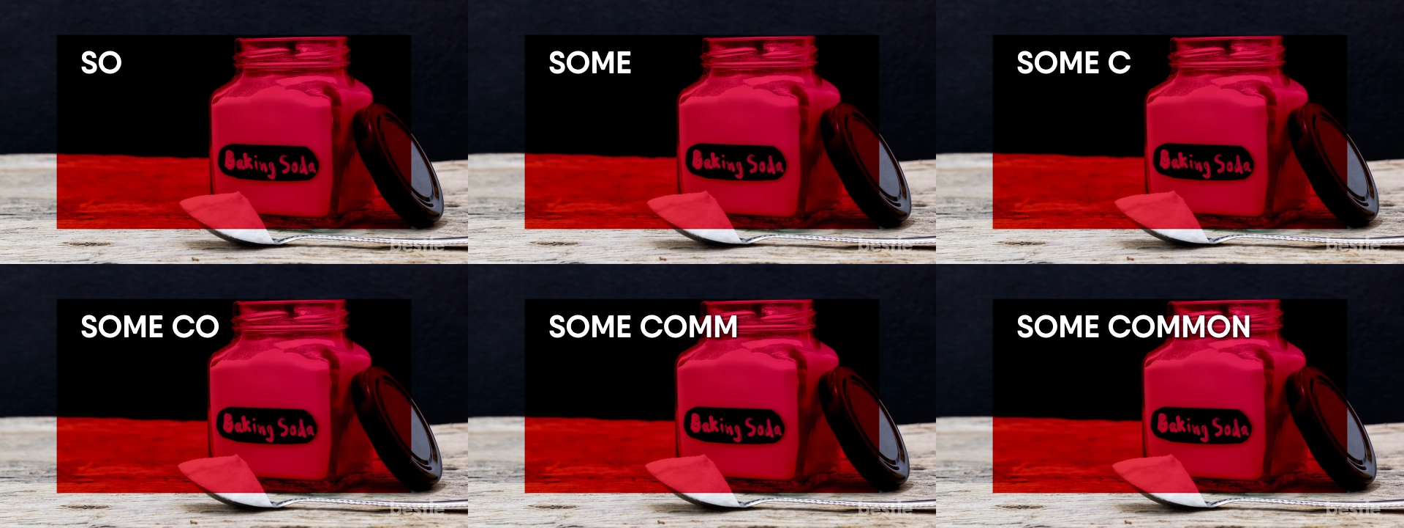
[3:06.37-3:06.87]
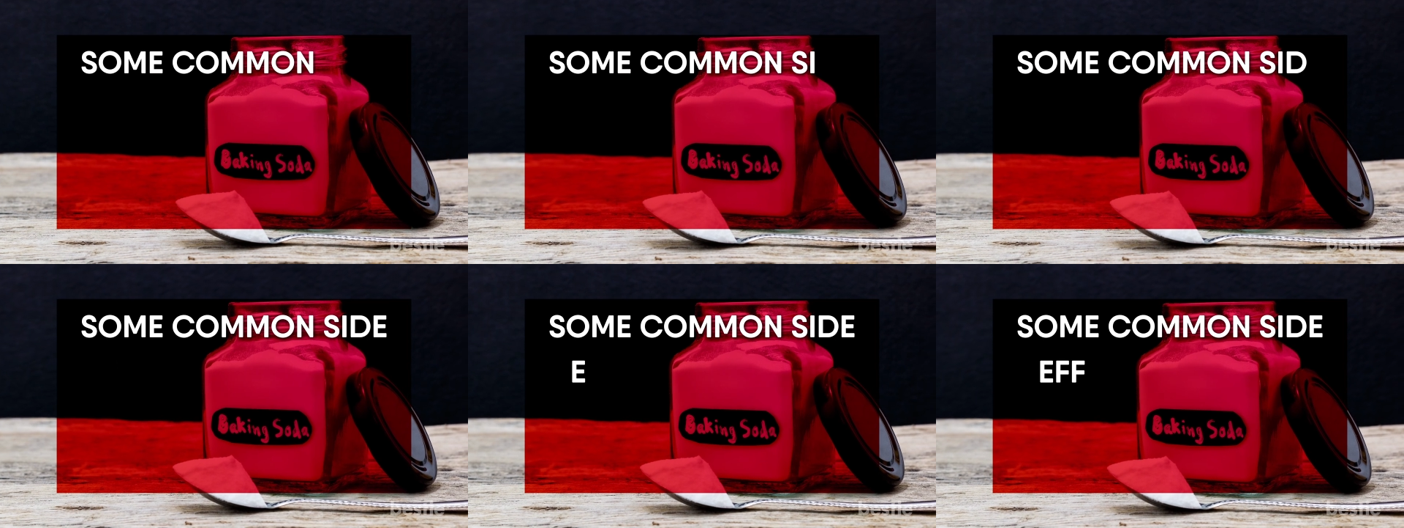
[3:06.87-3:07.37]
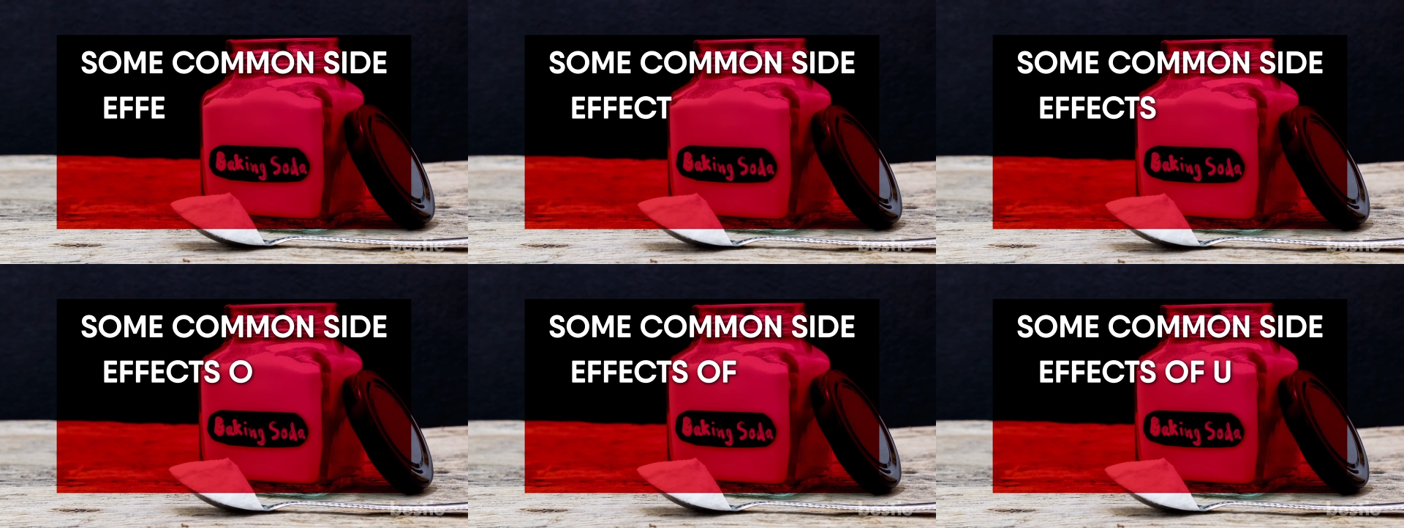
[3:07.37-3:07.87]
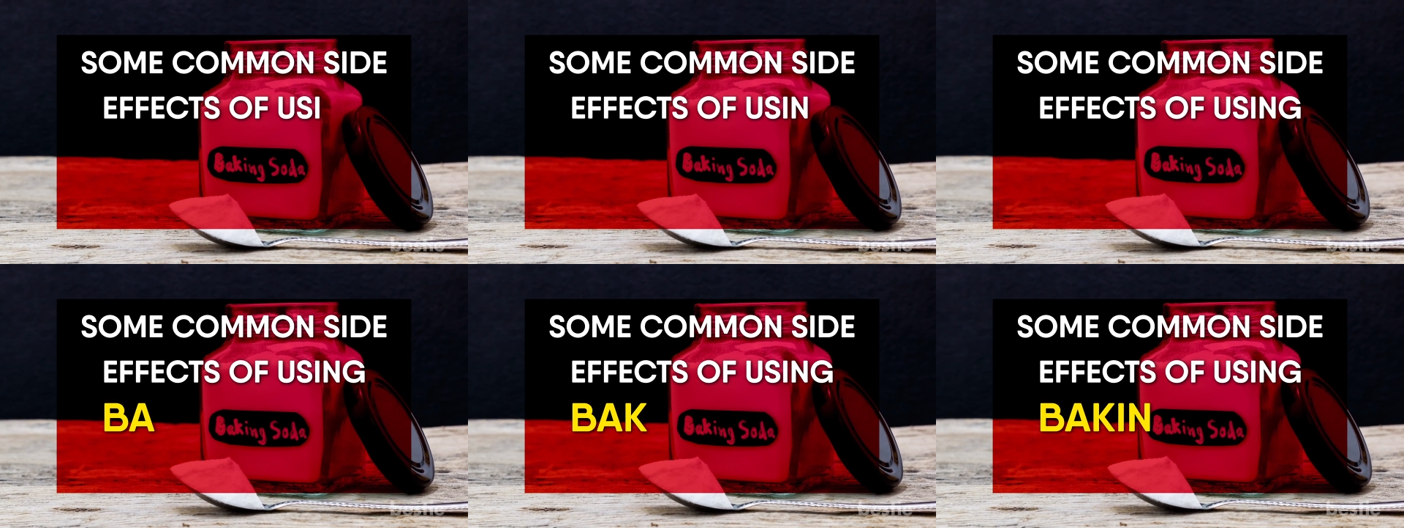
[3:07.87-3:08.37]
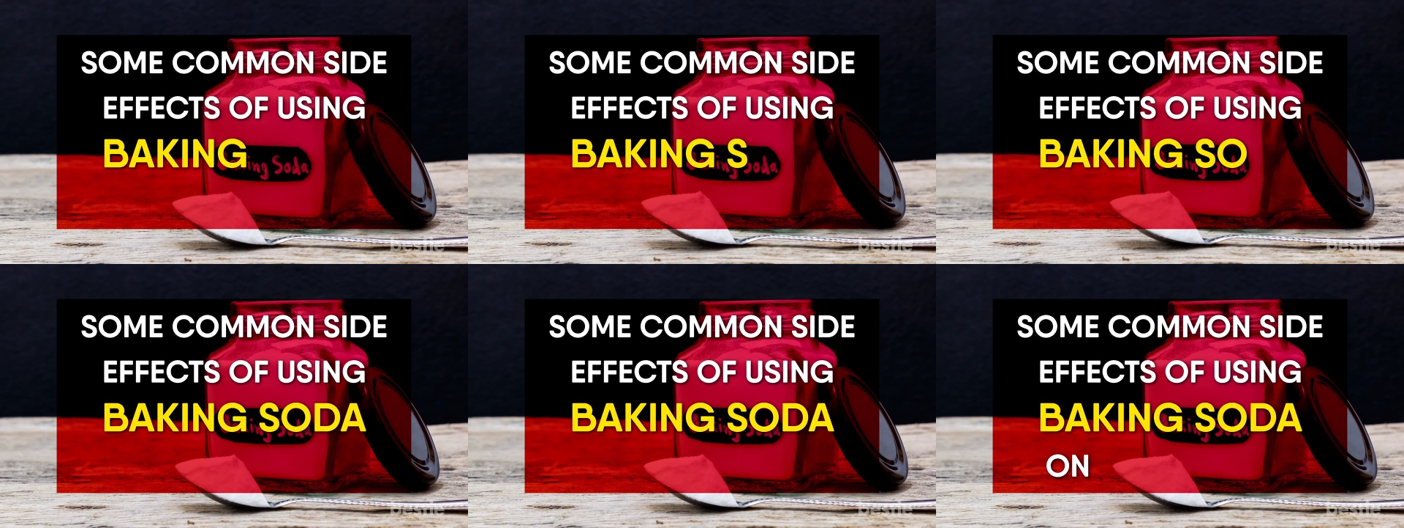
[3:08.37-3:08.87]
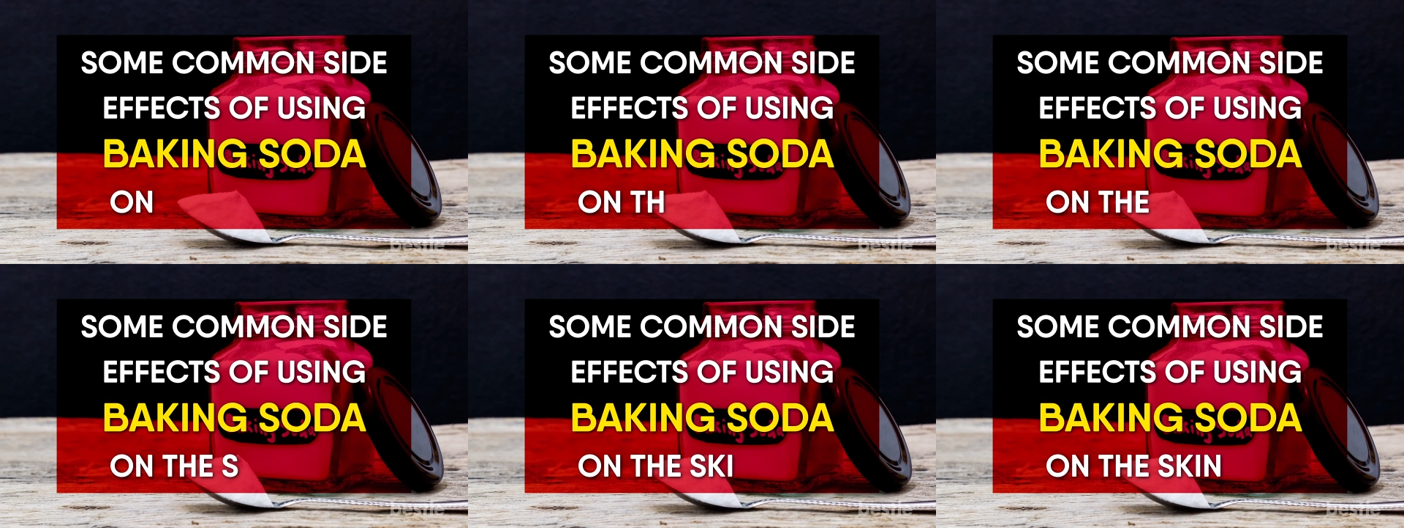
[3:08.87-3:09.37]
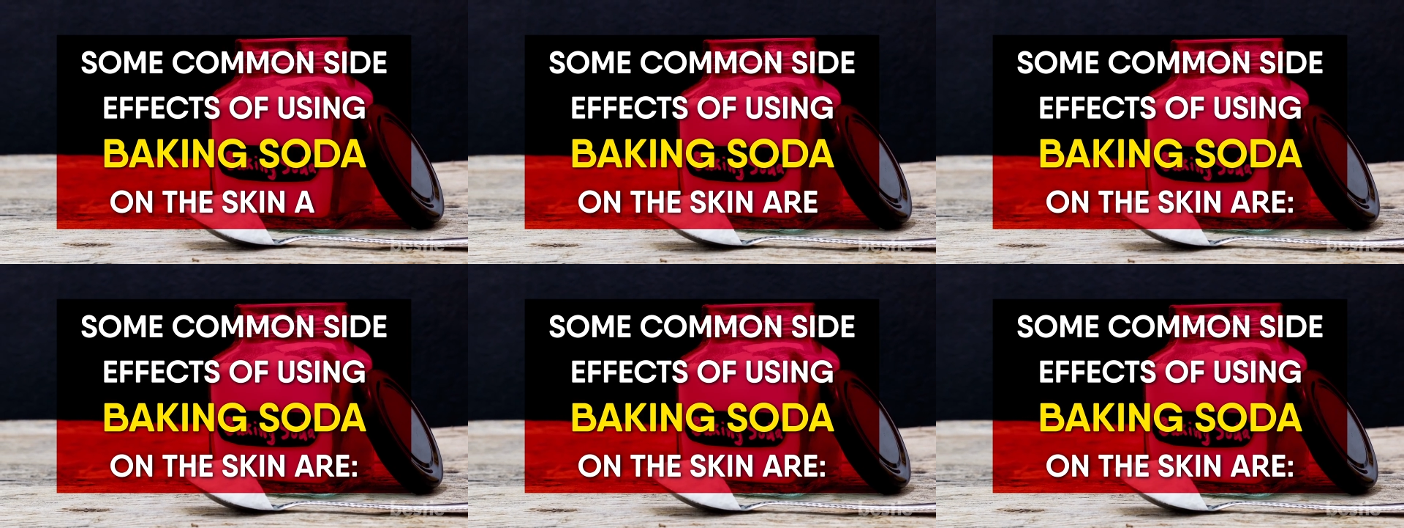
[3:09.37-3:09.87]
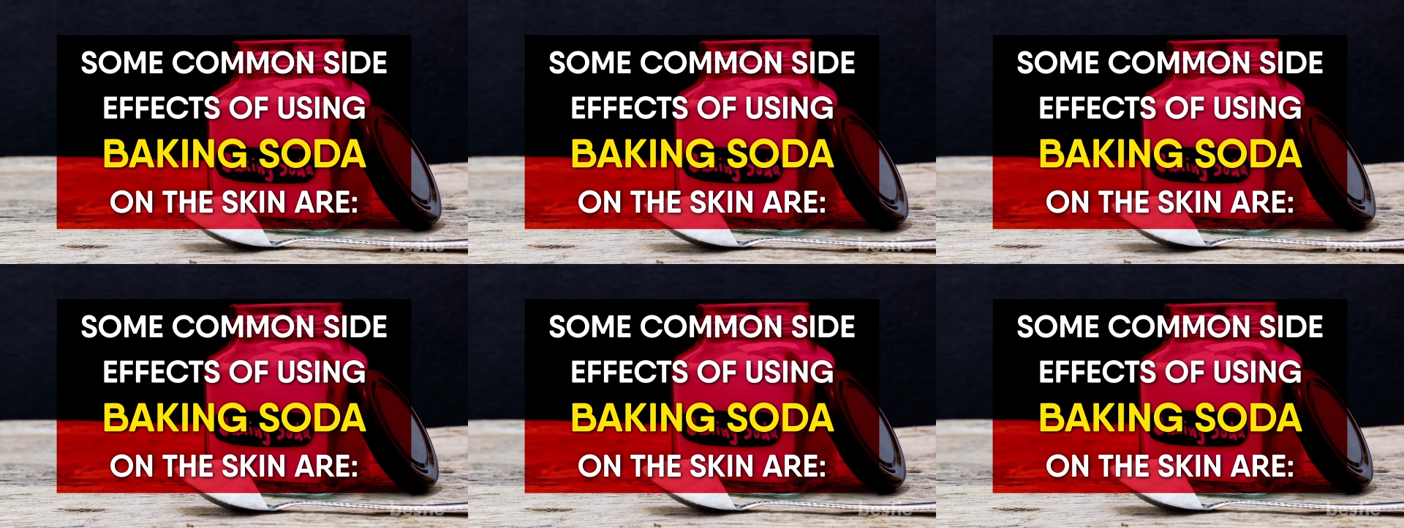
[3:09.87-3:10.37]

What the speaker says: Nobody's mouth can be seen.